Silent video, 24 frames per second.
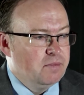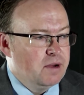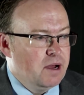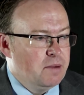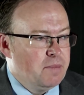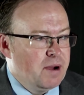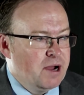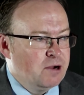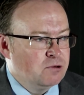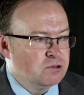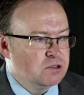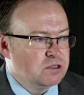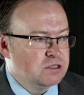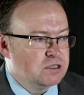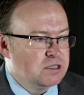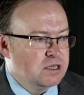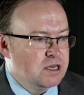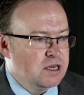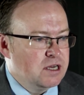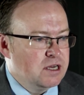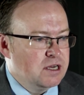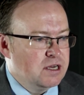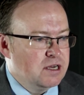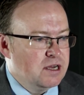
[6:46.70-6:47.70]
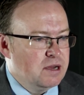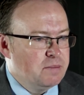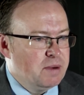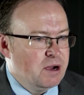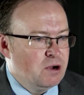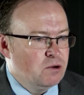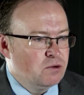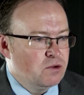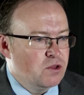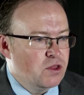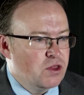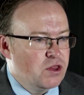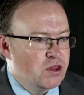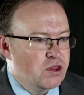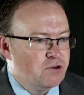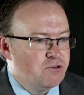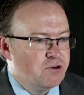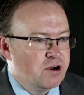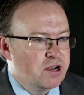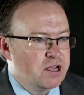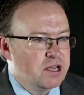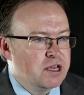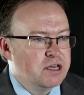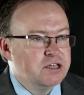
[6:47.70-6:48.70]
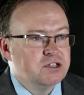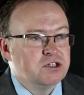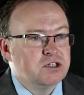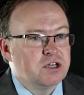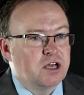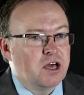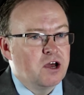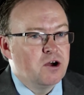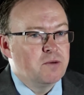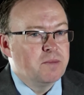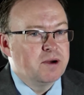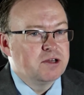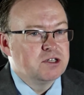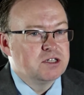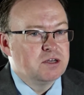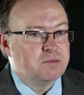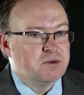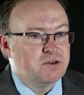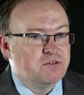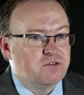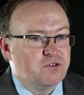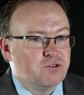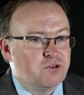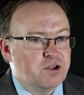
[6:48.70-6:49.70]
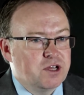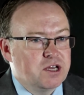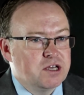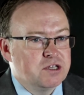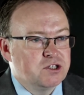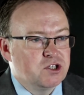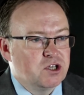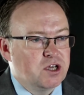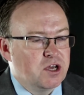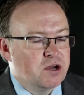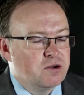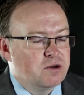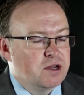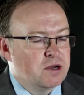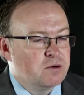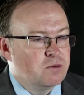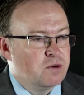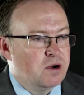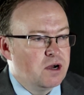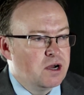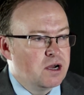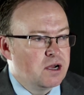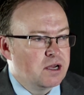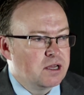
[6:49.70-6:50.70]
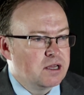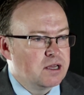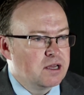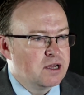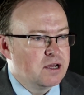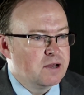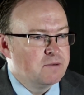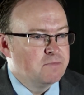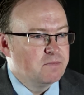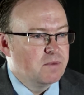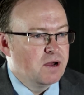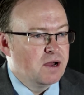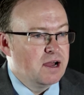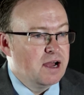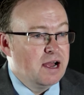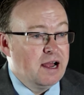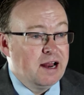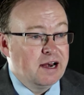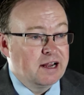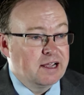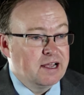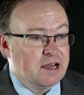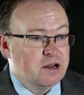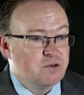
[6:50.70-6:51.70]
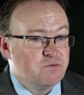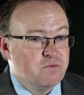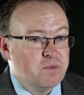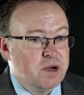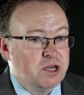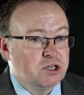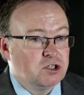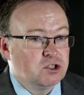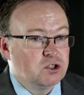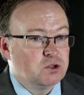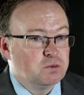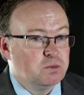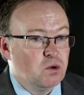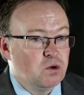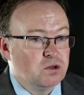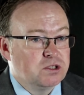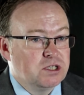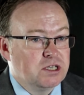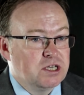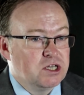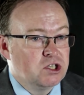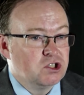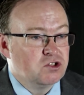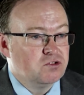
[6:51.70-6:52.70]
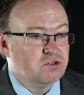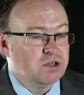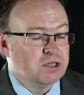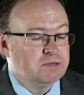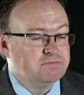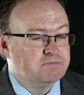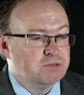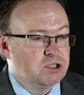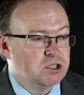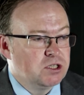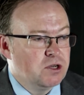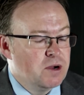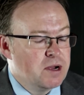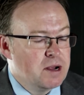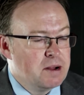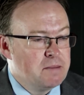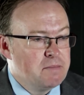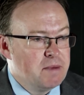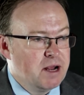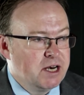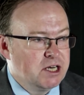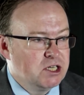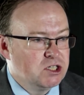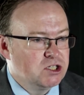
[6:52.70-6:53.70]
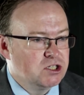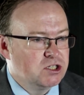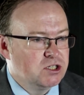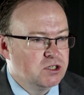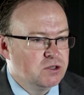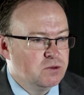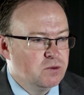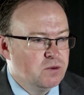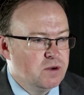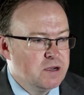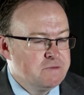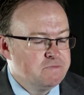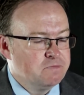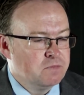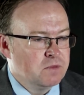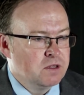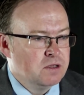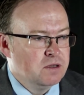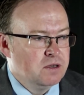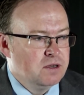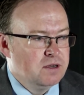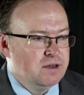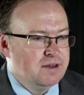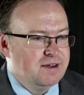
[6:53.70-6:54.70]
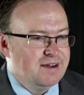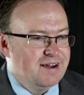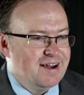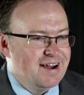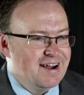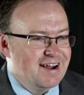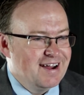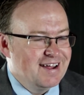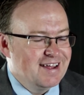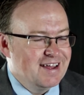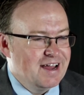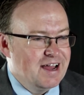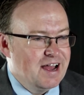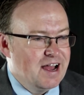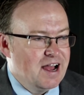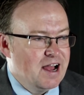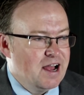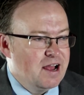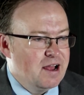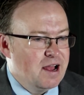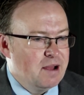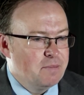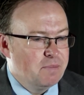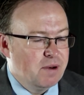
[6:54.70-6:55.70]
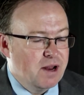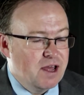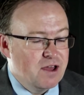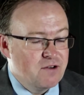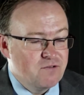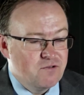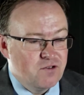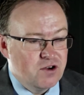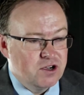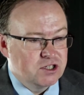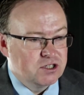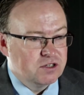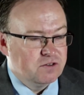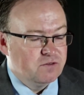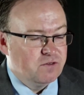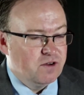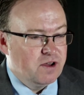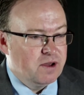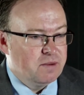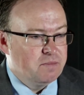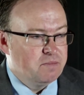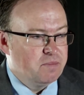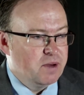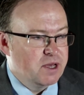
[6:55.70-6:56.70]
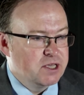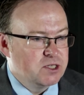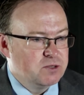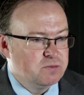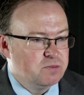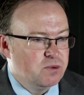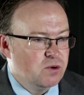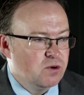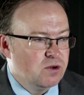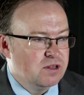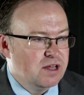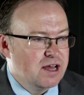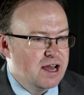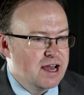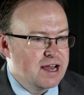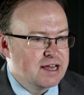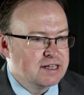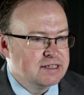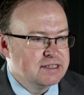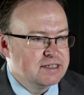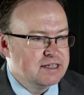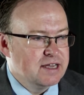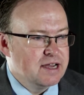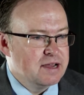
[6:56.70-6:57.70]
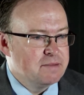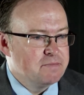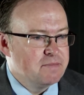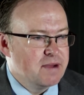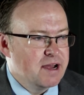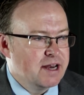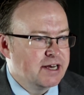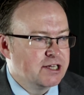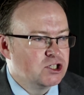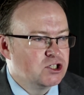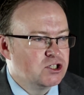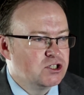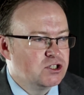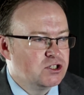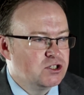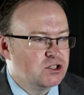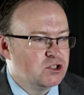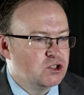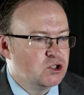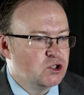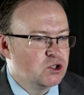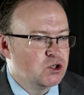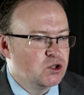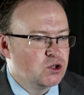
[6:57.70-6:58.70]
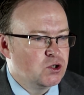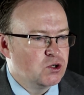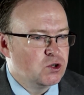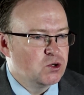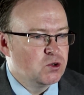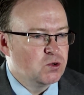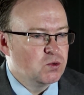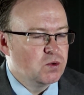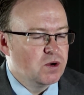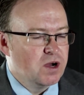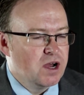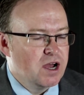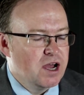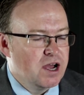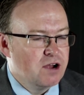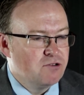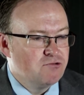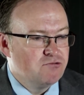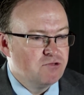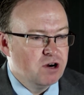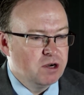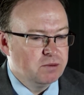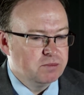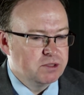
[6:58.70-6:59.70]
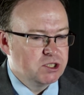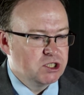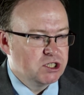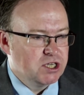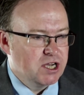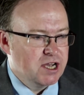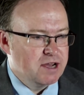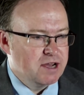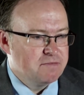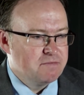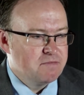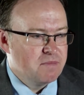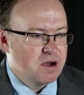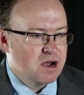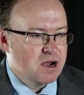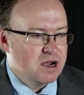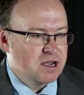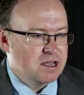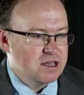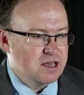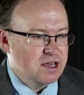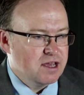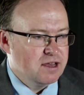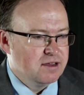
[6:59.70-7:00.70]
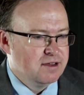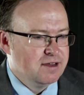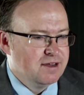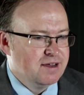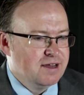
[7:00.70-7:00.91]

about 3 years ago, about summer of 3 years ago now, I had a kind of major sporting injury. So I managed to I play a version of baseball, and I managed to rupture my